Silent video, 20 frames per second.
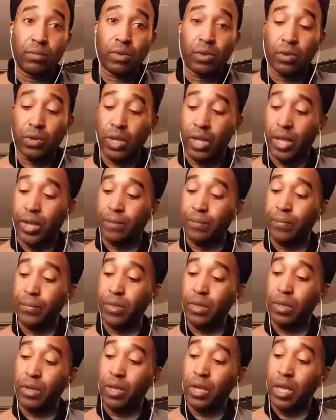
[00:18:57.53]
Okay?
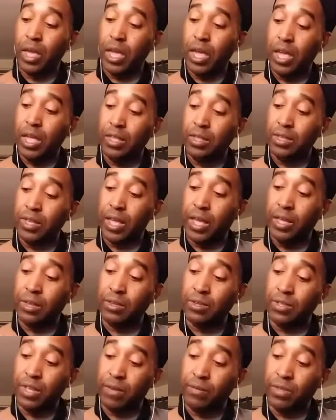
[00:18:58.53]
8, 10,
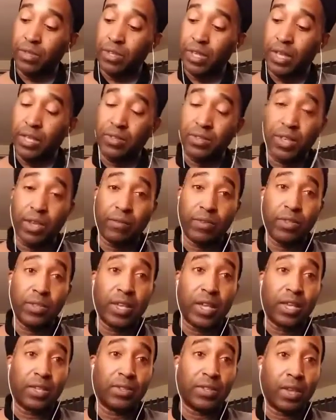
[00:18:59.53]
7, 10, 7,
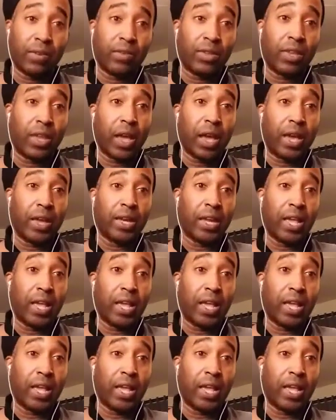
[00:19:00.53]
10, 7, 9,